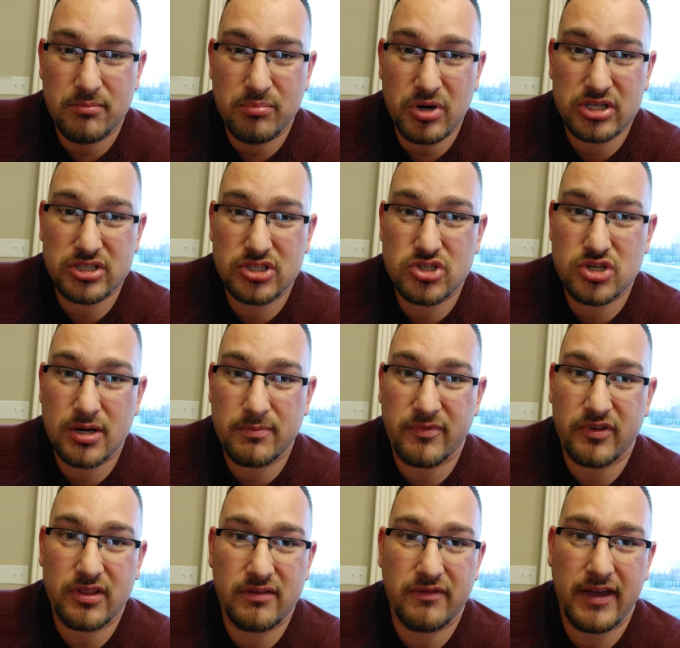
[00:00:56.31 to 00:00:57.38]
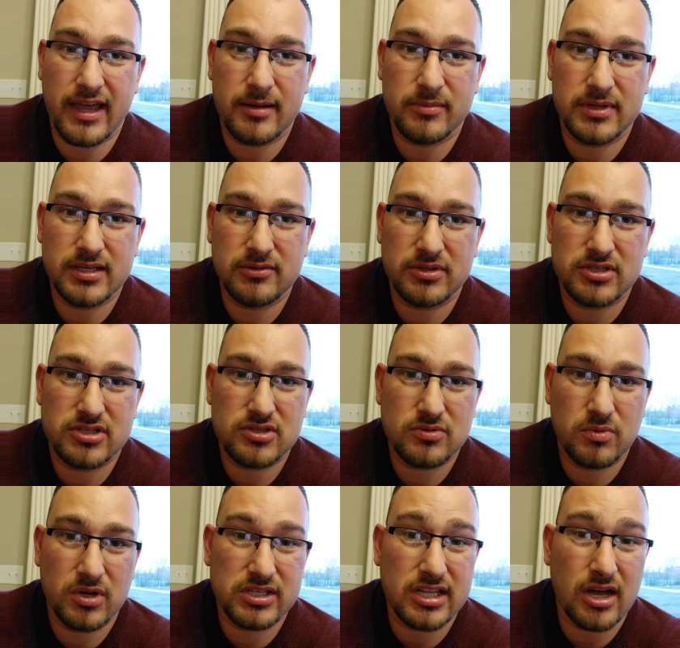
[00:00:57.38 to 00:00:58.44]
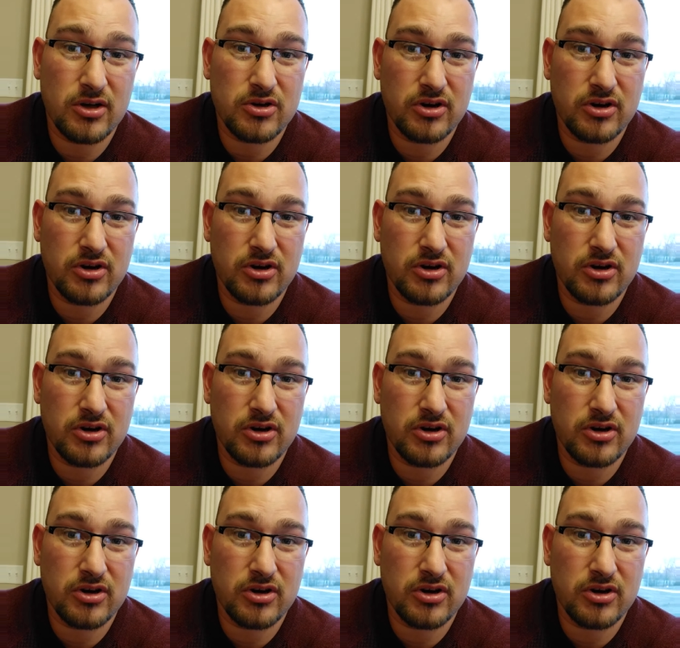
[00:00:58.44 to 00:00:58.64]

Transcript: booked a trip for the family, which worked out